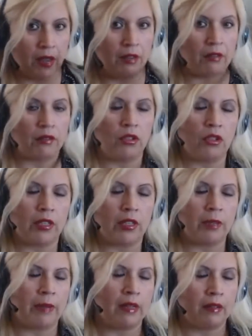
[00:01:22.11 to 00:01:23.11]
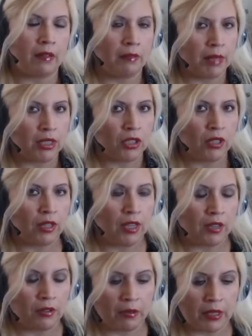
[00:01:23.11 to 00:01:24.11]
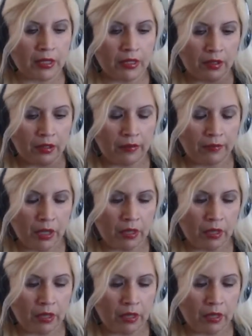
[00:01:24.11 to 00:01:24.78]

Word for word: I don't usually spend much on the other ones that are,